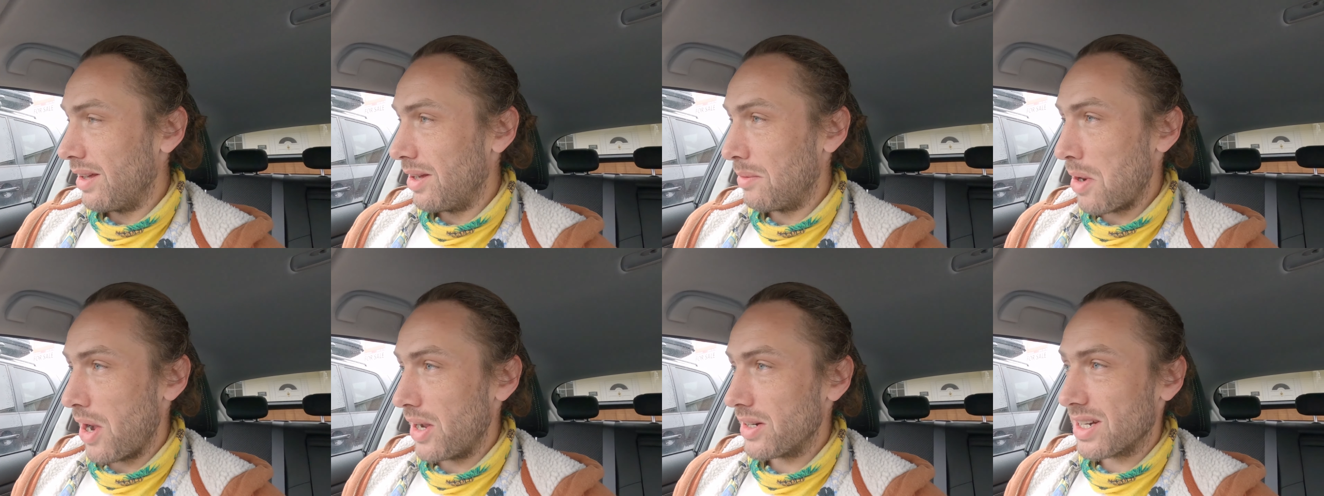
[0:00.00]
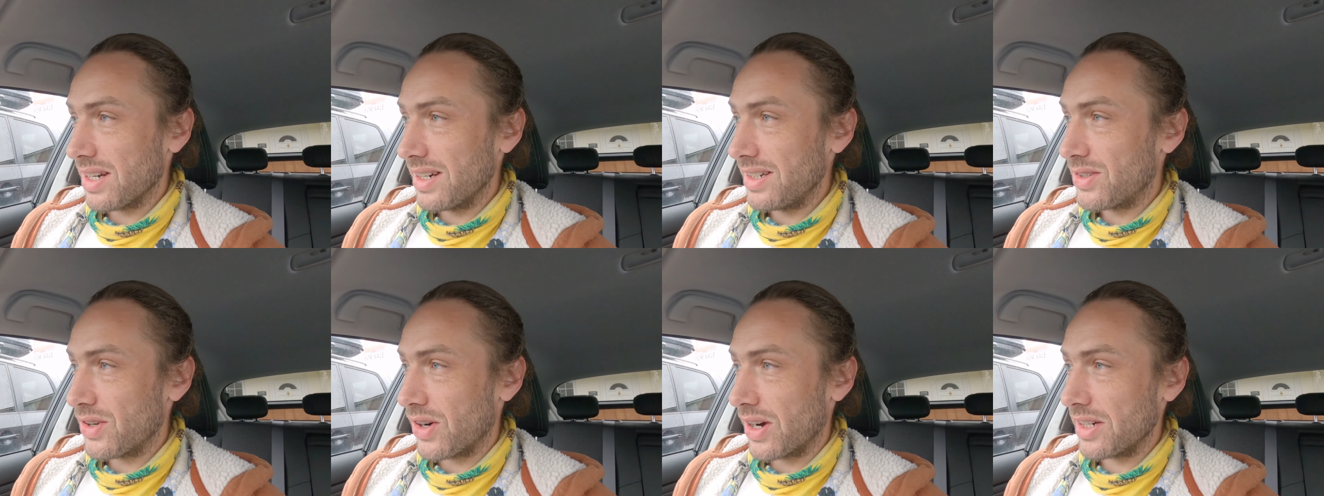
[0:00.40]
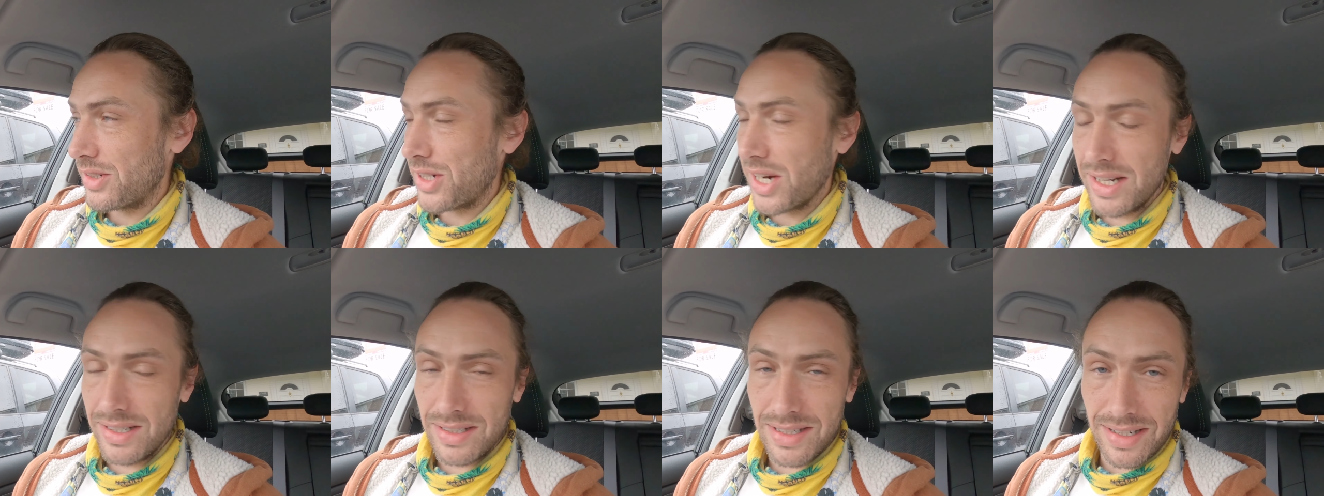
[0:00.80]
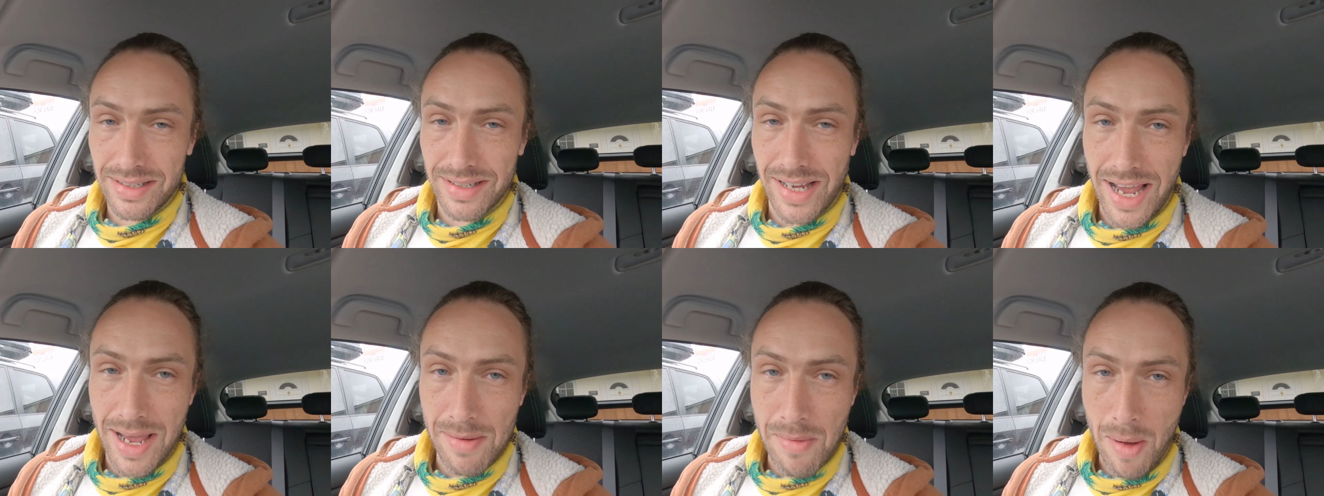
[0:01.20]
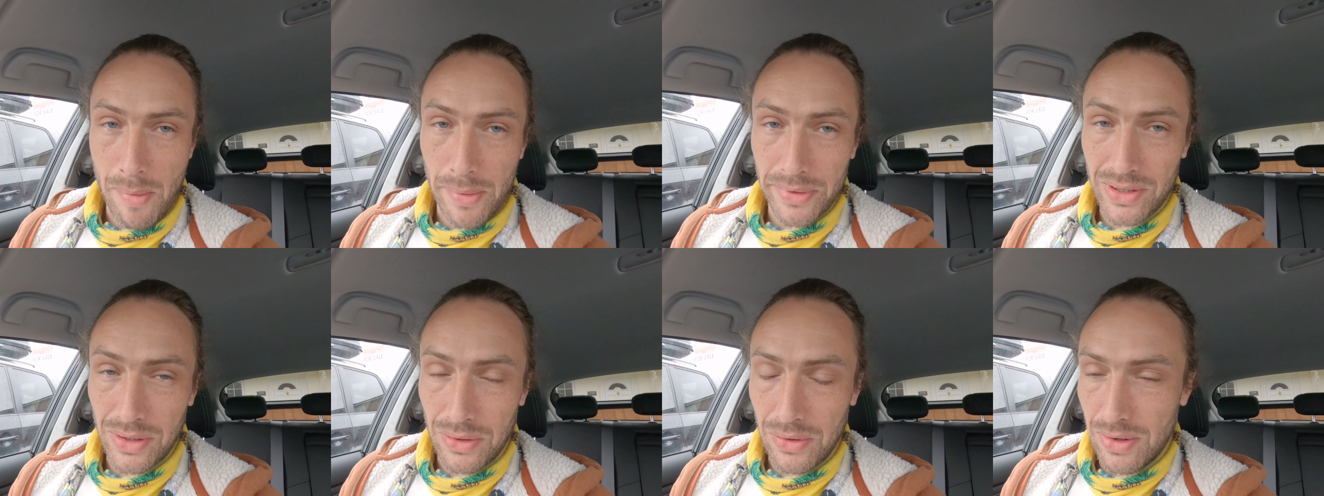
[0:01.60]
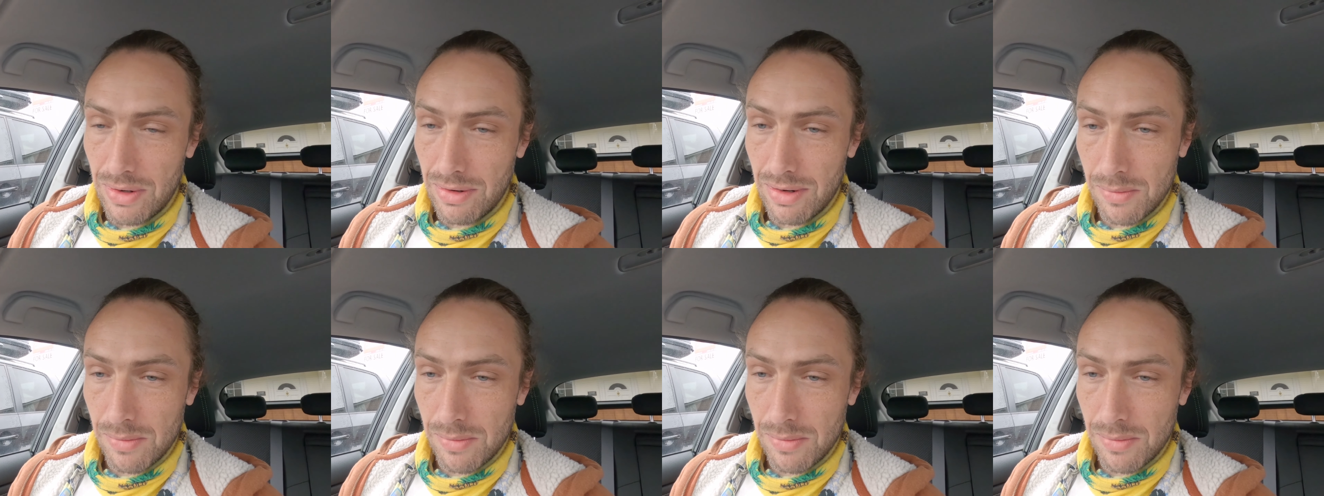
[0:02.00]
Am I actually trying to change this game up at all?